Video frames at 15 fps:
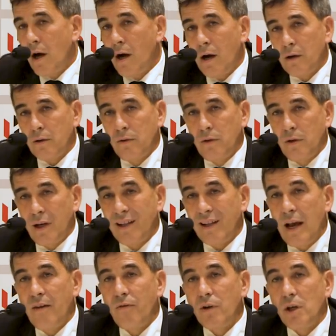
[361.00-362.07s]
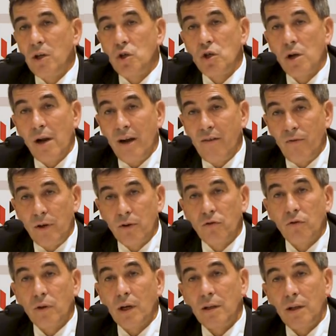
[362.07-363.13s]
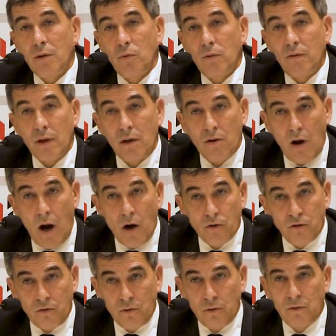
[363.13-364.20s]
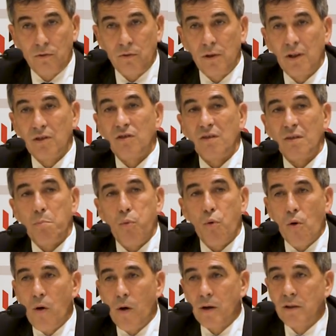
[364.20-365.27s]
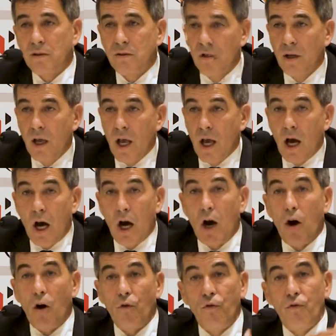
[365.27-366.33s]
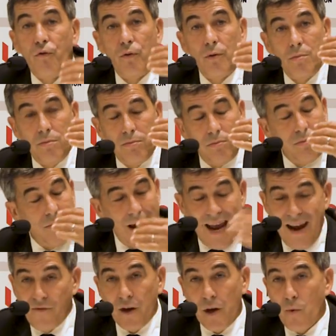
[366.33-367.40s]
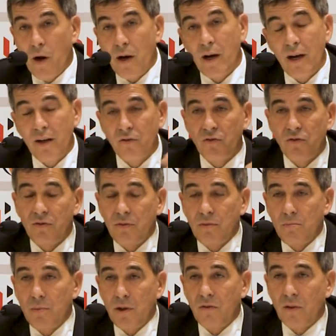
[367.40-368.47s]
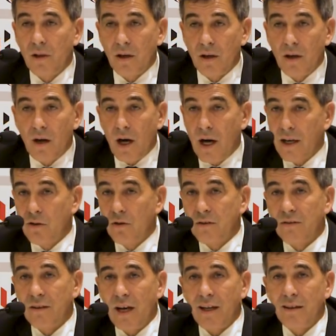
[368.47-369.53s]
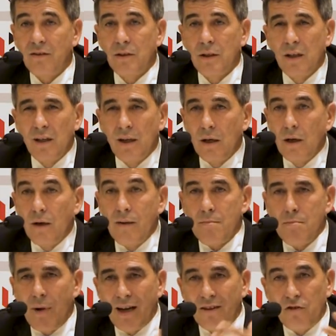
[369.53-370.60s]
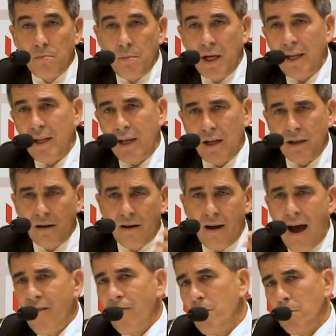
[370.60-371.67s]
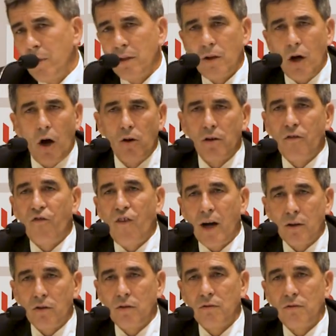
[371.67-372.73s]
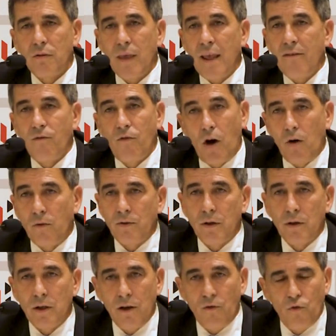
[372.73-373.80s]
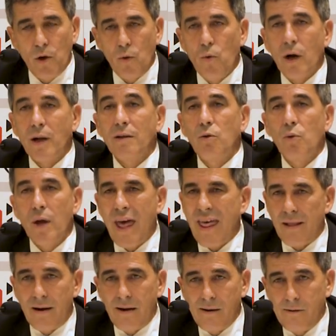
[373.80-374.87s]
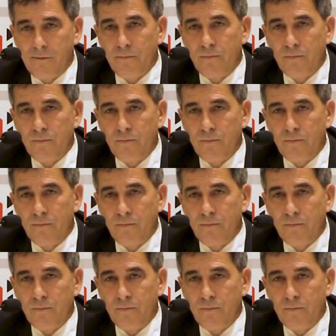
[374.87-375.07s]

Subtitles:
hard at every each level, starting with the grassroots, the support of everyone, as Mr. Igor said, mass media, the government, all the factors involved, if we work together,